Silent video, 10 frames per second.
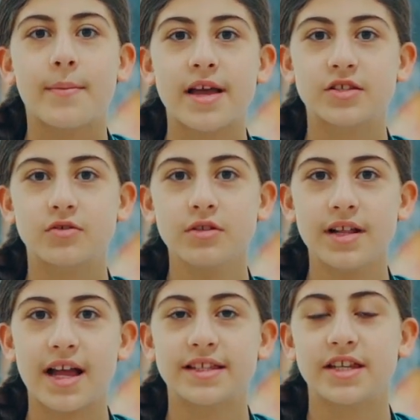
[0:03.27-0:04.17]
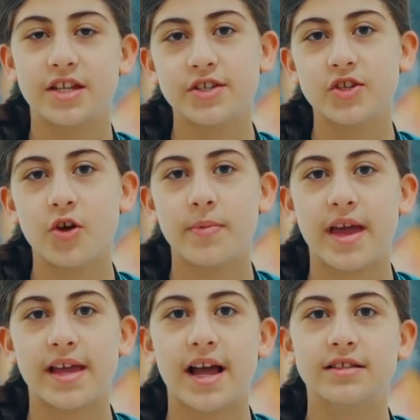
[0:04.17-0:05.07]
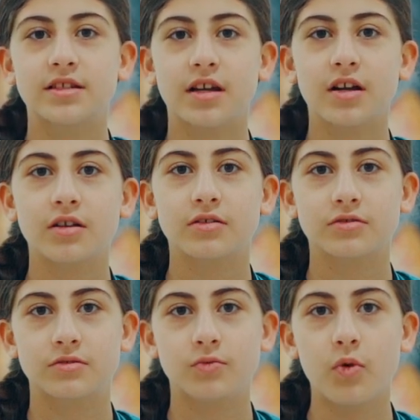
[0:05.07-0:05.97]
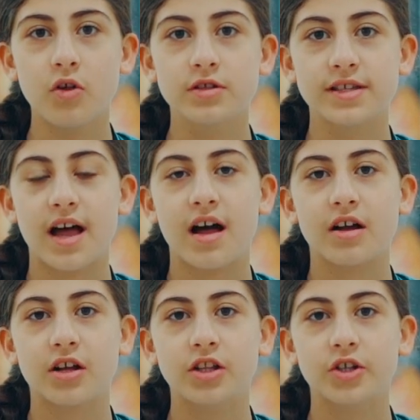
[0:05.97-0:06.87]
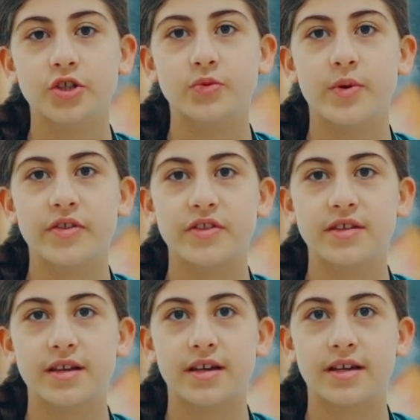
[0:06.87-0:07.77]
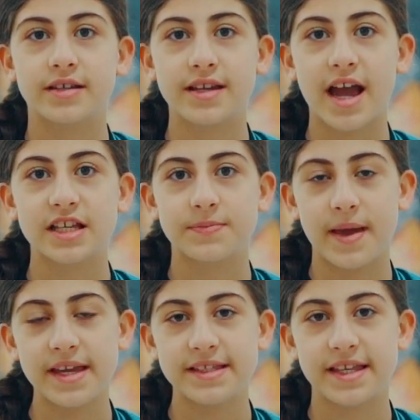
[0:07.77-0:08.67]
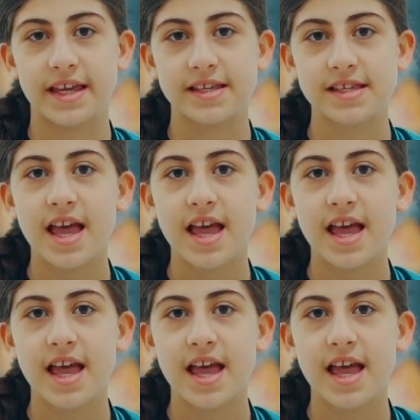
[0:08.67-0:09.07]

My school canteen is so big and the walls are colored with nice paintings.